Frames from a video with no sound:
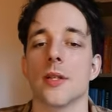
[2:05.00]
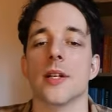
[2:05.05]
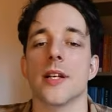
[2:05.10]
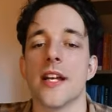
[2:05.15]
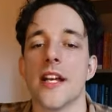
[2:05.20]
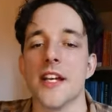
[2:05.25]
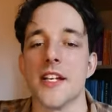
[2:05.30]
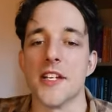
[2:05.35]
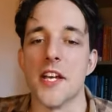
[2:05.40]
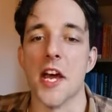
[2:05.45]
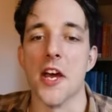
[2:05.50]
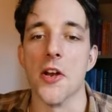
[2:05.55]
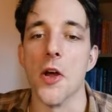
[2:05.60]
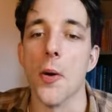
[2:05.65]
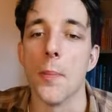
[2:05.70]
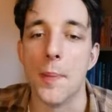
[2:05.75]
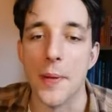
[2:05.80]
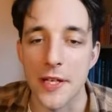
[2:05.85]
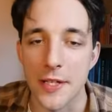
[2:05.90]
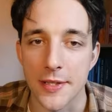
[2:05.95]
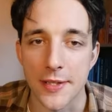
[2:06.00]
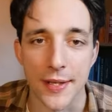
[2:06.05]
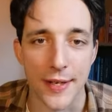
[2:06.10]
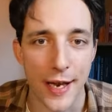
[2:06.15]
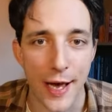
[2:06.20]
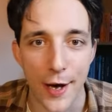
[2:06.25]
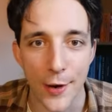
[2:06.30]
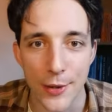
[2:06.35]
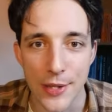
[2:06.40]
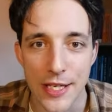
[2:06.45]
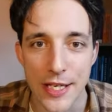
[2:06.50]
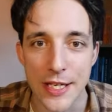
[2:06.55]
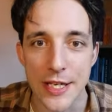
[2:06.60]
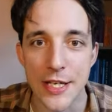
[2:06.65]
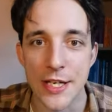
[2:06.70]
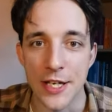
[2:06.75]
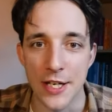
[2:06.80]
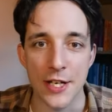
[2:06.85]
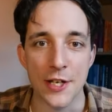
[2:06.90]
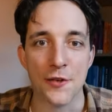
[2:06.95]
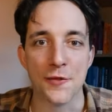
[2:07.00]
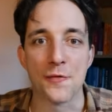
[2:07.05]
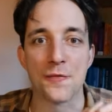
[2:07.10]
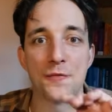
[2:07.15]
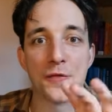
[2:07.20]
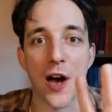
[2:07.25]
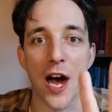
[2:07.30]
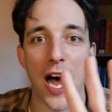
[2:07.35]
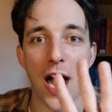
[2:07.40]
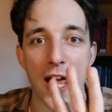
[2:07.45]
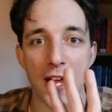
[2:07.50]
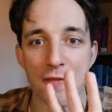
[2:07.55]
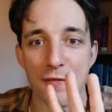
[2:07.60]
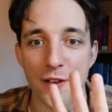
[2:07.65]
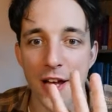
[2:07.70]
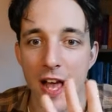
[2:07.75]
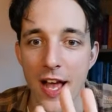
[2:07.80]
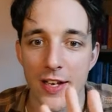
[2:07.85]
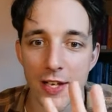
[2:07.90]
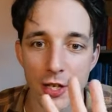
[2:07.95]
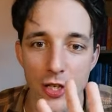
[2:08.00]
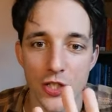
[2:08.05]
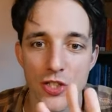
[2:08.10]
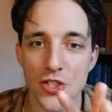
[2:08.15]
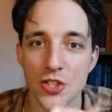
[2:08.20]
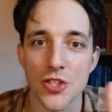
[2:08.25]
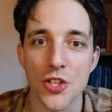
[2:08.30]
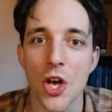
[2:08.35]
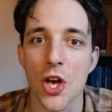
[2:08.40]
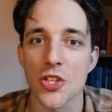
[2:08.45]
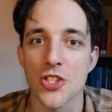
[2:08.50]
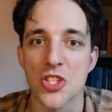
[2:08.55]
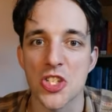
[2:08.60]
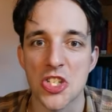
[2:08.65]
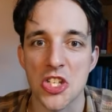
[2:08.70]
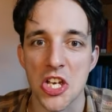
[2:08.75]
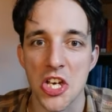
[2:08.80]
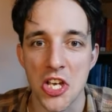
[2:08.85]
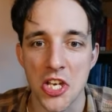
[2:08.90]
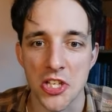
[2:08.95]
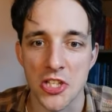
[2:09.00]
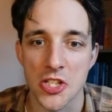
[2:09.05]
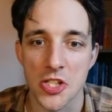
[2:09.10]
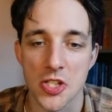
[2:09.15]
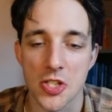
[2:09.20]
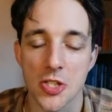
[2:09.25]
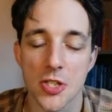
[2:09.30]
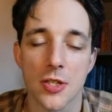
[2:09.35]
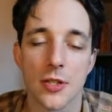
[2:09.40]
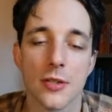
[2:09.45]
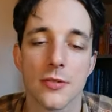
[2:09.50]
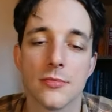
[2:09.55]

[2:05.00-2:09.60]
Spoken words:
It cannot be cloudy. Five letters, not six.